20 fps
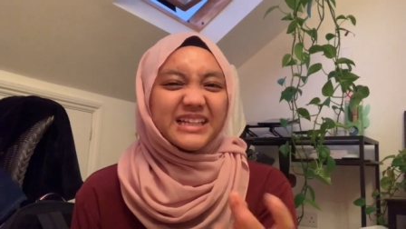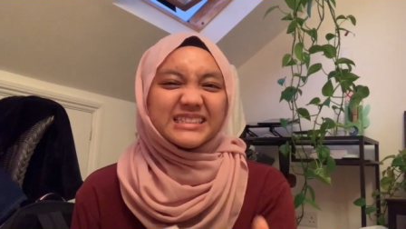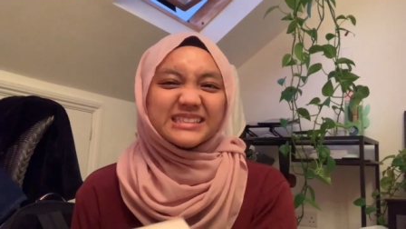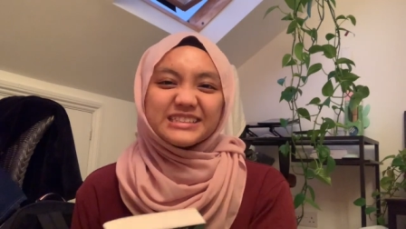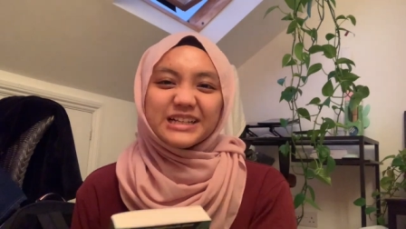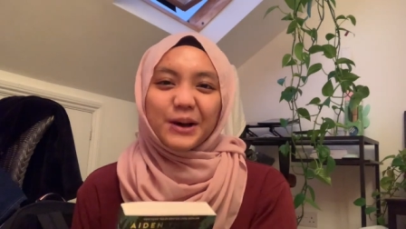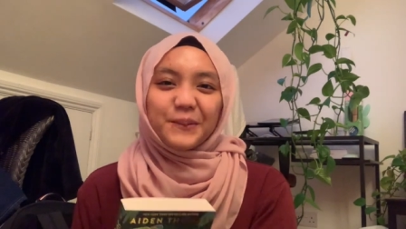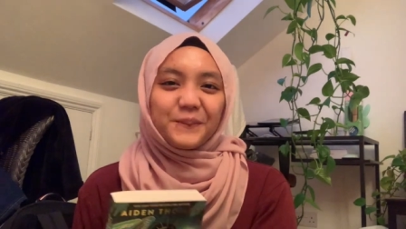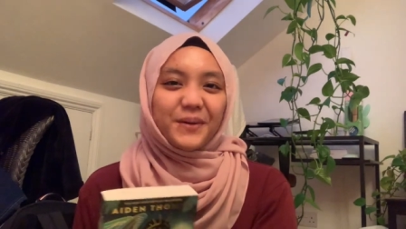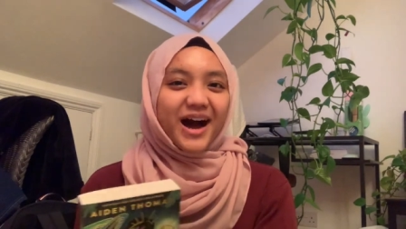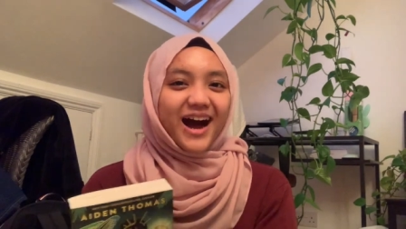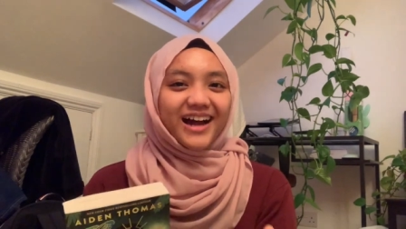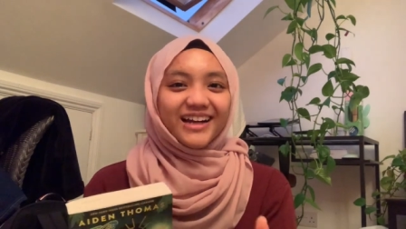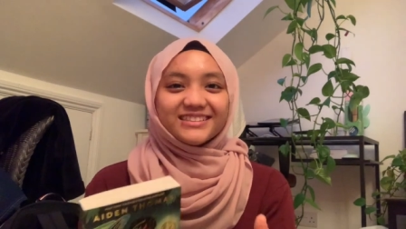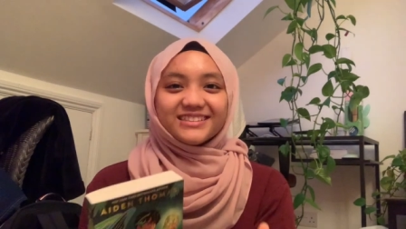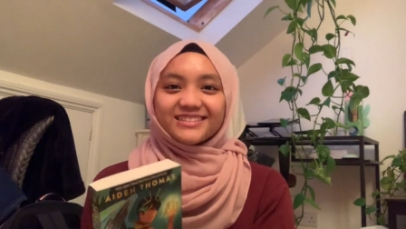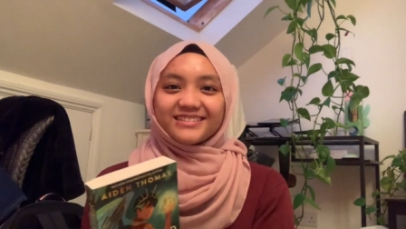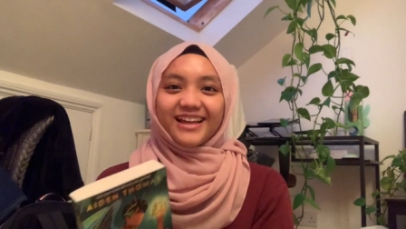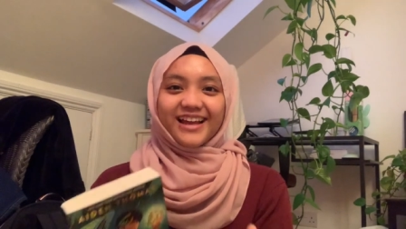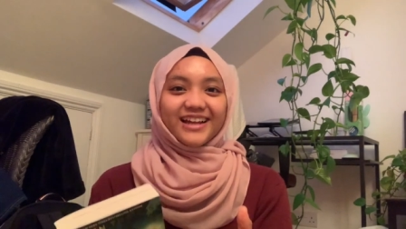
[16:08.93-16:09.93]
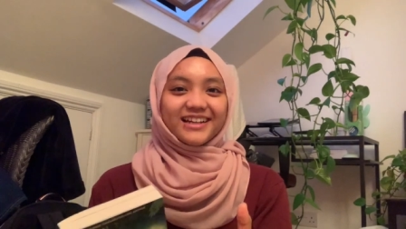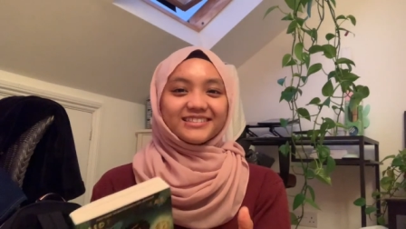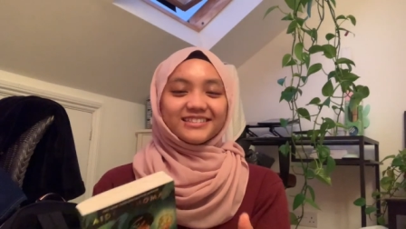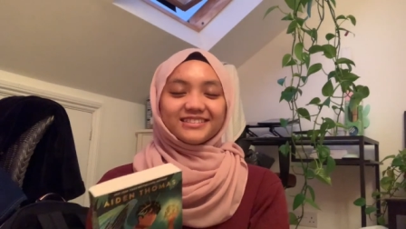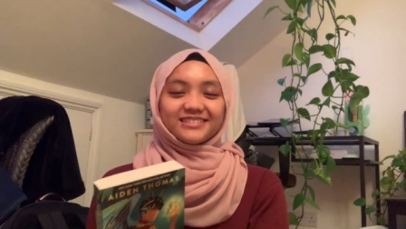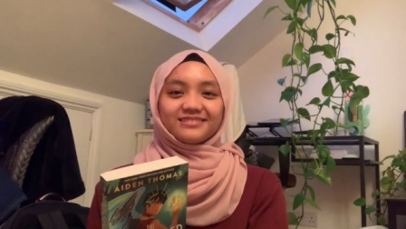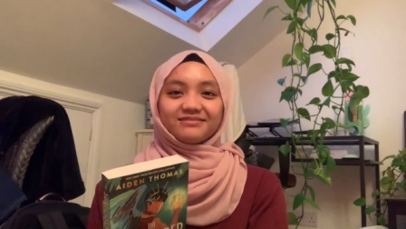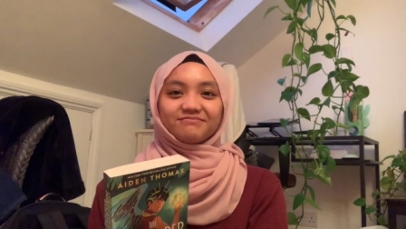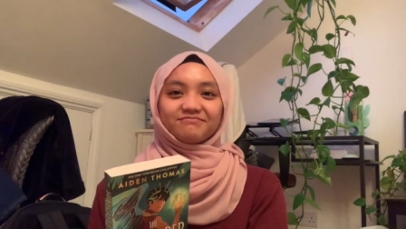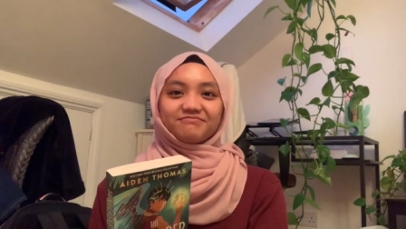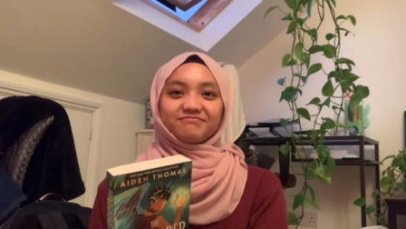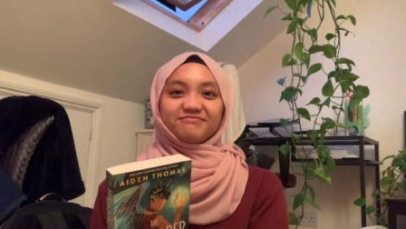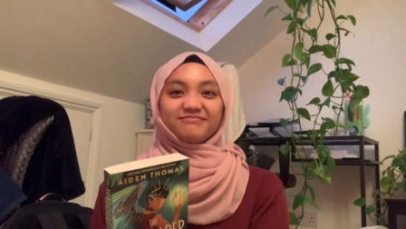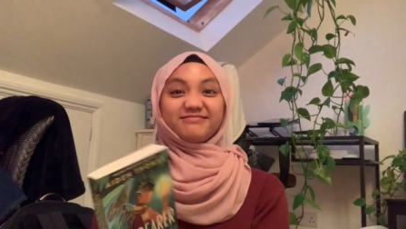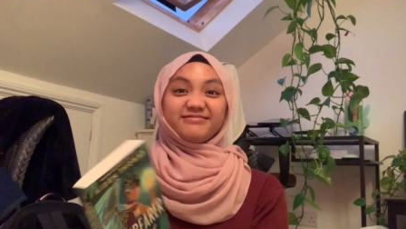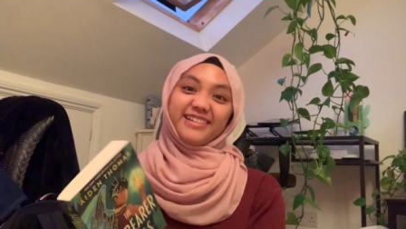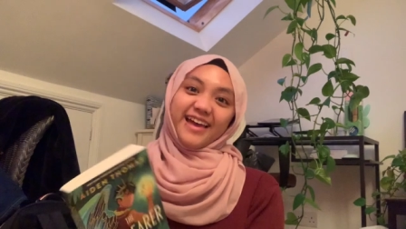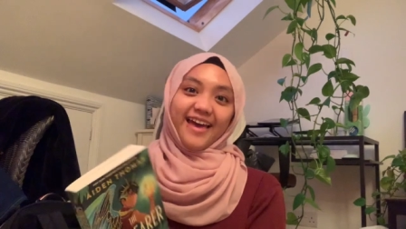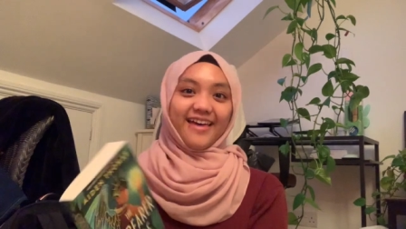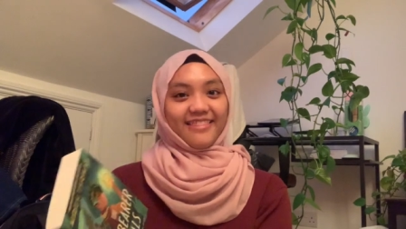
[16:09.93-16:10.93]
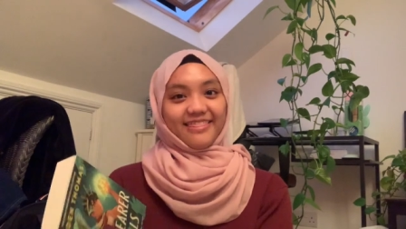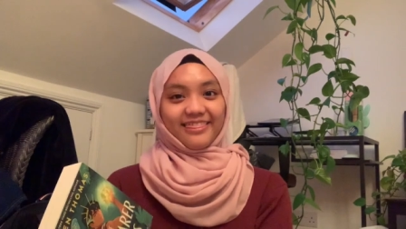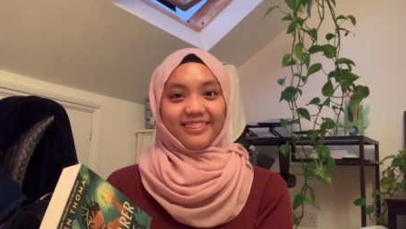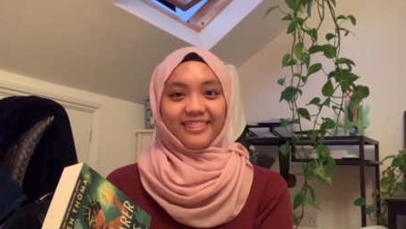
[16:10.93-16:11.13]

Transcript: some high stakes death